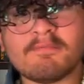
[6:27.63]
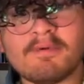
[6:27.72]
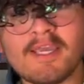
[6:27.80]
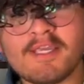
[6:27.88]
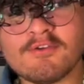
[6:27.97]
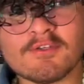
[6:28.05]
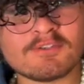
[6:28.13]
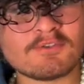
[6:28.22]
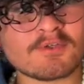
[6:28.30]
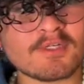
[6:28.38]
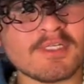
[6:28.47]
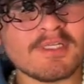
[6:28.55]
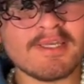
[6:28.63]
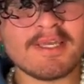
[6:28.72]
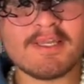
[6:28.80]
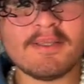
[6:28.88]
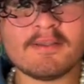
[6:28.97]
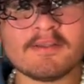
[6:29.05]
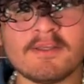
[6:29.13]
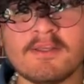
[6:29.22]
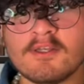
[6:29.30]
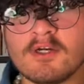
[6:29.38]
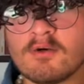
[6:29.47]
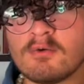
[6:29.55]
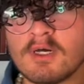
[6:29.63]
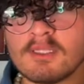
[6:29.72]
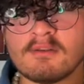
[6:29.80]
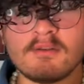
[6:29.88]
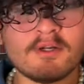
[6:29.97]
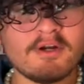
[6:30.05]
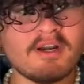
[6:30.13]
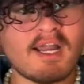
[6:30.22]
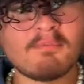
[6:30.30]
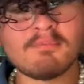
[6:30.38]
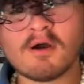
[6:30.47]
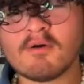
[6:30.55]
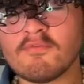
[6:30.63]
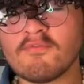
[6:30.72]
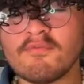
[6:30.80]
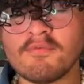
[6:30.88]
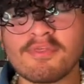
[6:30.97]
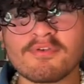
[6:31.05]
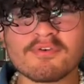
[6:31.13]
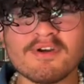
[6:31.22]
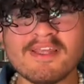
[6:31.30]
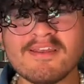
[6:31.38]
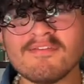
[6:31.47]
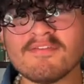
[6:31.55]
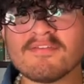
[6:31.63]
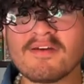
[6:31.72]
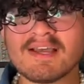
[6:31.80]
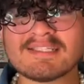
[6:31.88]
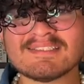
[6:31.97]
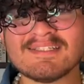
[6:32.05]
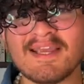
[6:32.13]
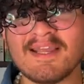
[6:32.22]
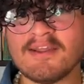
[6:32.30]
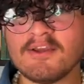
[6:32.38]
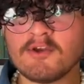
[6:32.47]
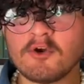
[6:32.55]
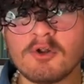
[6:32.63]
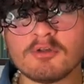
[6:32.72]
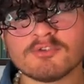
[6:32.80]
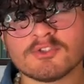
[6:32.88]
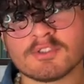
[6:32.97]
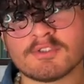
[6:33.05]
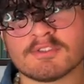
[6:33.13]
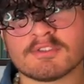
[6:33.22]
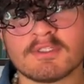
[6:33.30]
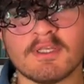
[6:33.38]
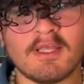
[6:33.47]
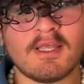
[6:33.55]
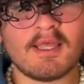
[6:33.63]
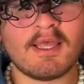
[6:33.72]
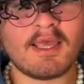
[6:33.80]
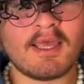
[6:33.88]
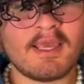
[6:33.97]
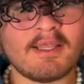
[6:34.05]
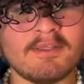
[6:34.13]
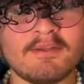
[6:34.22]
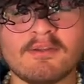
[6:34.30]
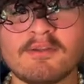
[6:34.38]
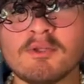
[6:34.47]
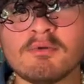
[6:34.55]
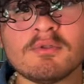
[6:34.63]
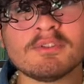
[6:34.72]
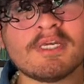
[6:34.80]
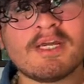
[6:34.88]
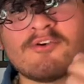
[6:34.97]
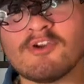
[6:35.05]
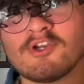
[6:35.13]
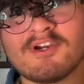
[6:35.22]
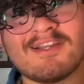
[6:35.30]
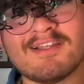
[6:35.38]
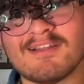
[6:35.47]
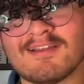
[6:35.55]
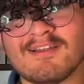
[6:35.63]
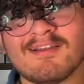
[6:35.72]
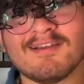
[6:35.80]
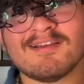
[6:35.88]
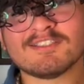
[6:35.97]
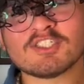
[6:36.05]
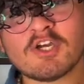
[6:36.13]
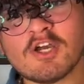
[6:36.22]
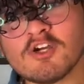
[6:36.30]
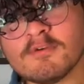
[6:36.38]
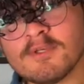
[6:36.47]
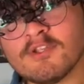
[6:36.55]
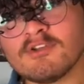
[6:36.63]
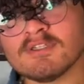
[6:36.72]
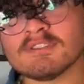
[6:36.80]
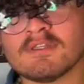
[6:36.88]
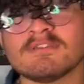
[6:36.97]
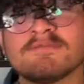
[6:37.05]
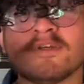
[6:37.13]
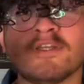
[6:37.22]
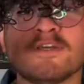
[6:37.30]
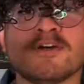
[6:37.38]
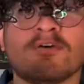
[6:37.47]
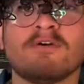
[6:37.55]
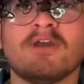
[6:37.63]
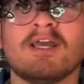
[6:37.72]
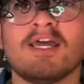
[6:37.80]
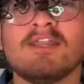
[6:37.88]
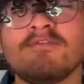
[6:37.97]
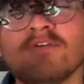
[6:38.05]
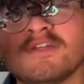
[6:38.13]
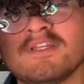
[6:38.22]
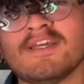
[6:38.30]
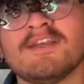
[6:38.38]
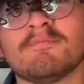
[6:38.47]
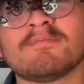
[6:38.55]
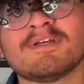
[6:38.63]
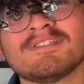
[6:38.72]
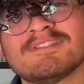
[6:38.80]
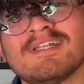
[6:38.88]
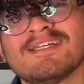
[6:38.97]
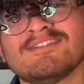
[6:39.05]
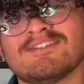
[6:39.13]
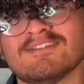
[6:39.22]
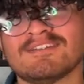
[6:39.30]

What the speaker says: pages, you're really getting to know and learn about three fascinating cultures, and you'll not regret it. So I hope you enjoyed this video, and if you did, press like, share, and